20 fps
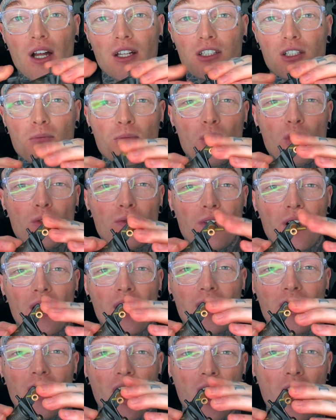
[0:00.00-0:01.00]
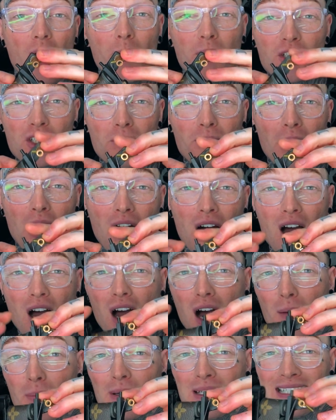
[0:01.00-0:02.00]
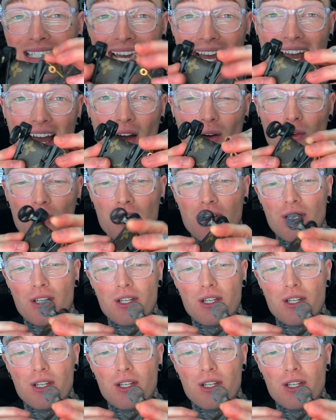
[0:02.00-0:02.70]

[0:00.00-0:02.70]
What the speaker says: to move an armature bar up and down,